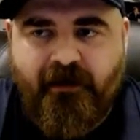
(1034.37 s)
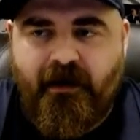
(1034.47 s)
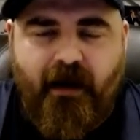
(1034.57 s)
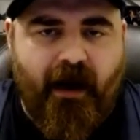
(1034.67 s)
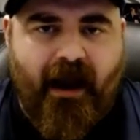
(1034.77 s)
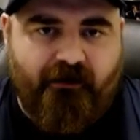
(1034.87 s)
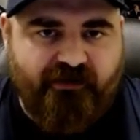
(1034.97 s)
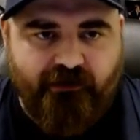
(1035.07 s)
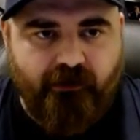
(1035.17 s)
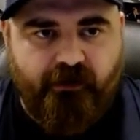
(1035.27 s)
Uh, how does
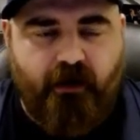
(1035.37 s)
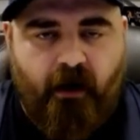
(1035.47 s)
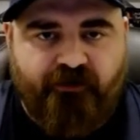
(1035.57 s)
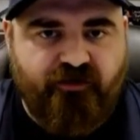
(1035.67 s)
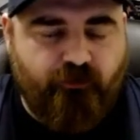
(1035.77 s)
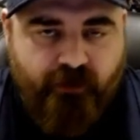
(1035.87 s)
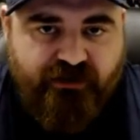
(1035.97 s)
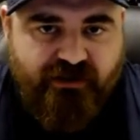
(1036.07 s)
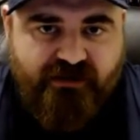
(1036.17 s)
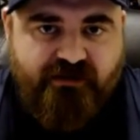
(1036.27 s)
he look on
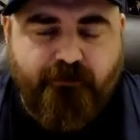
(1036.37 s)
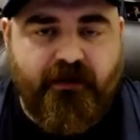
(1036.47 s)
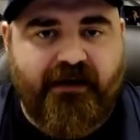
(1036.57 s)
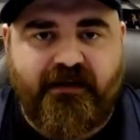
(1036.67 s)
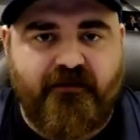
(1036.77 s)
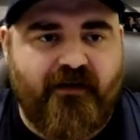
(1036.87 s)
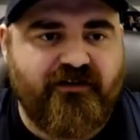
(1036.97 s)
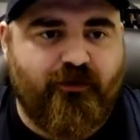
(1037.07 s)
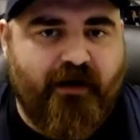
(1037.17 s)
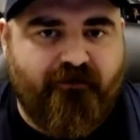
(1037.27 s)
switches, playing defense
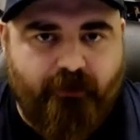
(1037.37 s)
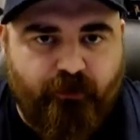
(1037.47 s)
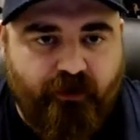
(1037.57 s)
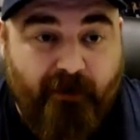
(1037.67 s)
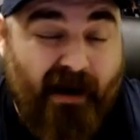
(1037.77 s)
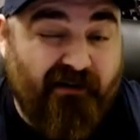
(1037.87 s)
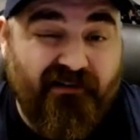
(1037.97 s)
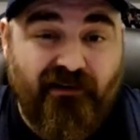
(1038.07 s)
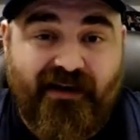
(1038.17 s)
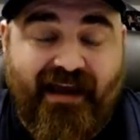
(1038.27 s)
away from the rim? How does he
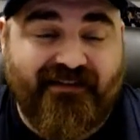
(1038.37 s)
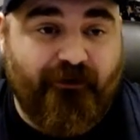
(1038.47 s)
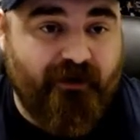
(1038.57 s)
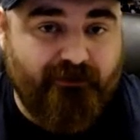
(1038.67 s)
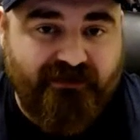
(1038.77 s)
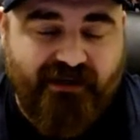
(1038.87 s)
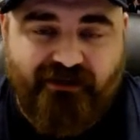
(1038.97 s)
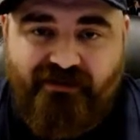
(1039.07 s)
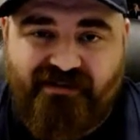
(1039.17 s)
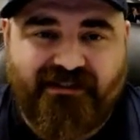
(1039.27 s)
look as a rim
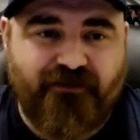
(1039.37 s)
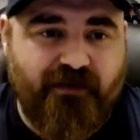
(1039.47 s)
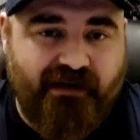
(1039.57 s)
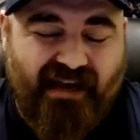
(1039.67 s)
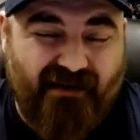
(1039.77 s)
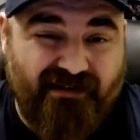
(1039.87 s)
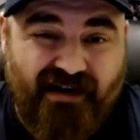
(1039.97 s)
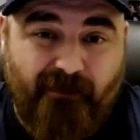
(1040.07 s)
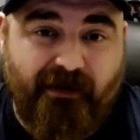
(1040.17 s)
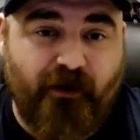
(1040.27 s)
protector? He's six foot nine, but he's
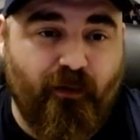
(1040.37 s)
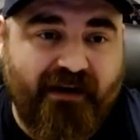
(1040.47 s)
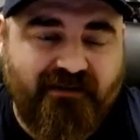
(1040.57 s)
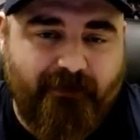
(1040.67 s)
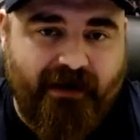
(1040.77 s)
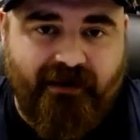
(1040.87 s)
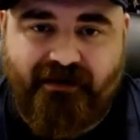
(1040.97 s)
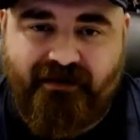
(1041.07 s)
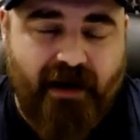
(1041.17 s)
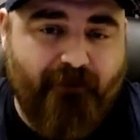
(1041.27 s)
got a big wingspan.
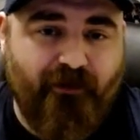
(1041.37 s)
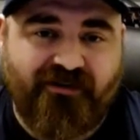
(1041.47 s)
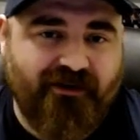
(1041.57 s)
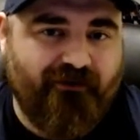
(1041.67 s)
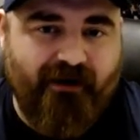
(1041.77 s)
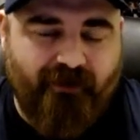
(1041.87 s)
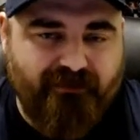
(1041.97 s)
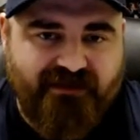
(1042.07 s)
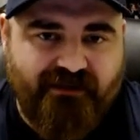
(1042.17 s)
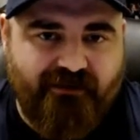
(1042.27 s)
He wasn't a great rim
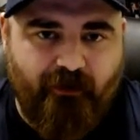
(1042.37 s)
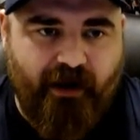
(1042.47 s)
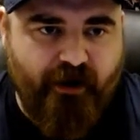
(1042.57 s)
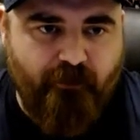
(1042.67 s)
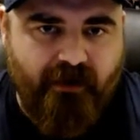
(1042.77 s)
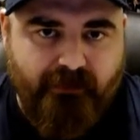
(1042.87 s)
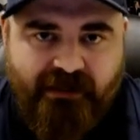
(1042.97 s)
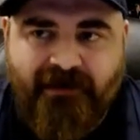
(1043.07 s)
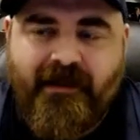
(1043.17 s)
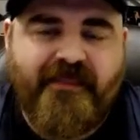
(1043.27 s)
protector at Wyoming, but
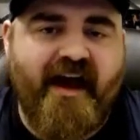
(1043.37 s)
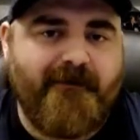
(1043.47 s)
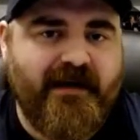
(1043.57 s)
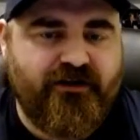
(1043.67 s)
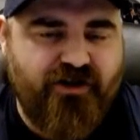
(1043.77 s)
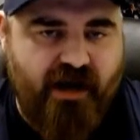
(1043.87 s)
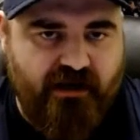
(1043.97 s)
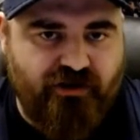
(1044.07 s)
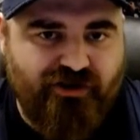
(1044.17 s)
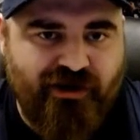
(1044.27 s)
that may change